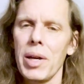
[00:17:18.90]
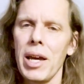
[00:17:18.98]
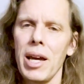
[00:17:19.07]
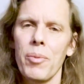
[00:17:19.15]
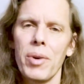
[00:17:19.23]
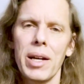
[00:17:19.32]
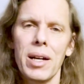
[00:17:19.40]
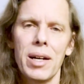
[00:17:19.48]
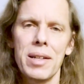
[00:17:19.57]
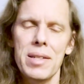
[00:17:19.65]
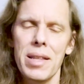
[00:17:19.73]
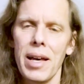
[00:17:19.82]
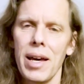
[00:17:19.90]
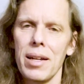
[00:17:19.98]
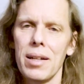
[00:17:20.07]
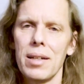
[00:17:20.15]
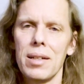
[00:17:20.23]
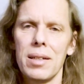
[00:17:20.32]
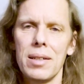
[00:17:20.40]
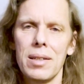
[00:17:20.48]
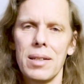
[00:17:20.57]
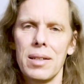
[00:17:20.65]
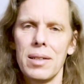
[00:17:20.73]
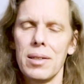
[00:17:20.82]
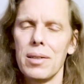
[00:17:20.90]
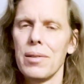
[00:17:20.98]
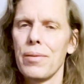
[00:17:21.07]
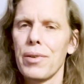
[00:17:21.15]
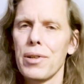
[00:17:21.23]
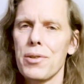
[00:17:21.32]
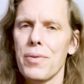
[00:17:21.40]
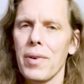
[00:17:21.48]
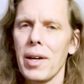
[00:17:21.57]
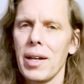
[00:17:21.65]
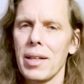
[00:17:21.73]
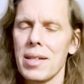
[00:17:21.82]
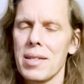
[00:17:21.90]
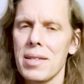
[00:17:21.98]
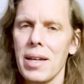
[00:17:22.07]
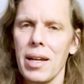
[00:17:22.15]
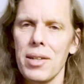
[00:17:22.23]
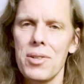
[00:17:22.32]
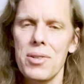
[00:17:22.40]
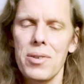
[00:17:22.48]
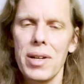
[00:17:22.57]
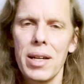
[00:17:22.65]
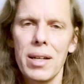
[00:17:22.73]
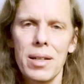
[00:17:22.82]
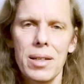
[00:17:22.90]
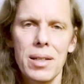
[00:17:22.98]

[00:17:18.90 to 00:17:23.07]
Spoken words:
hammering onto that 1st fret on the 2nd string,